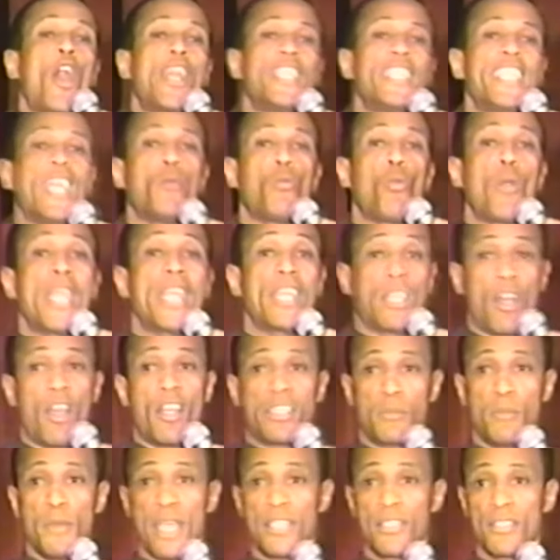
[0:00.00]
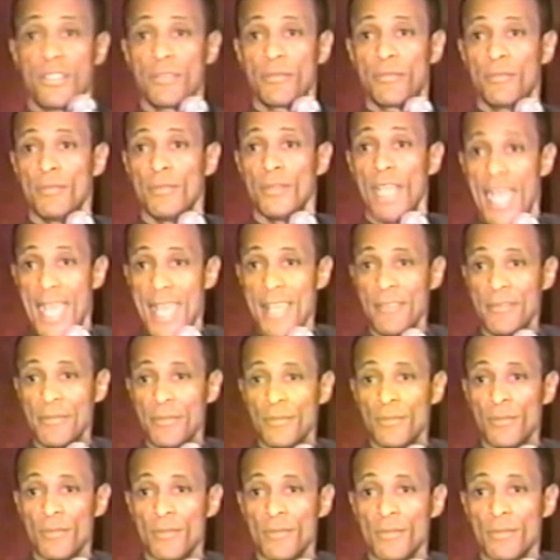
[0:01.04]
some of the people who are in this
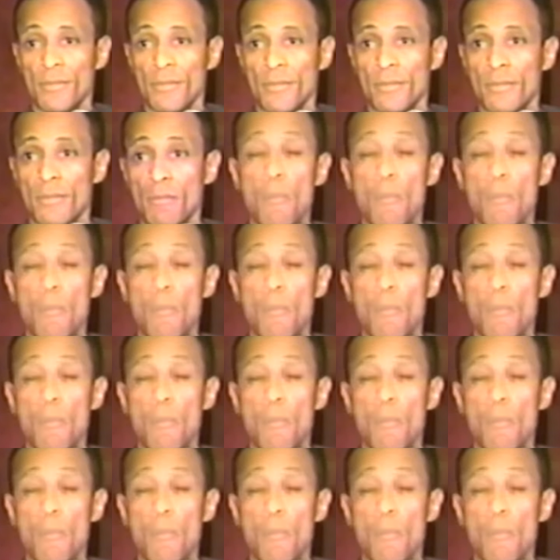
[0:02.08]
documentary.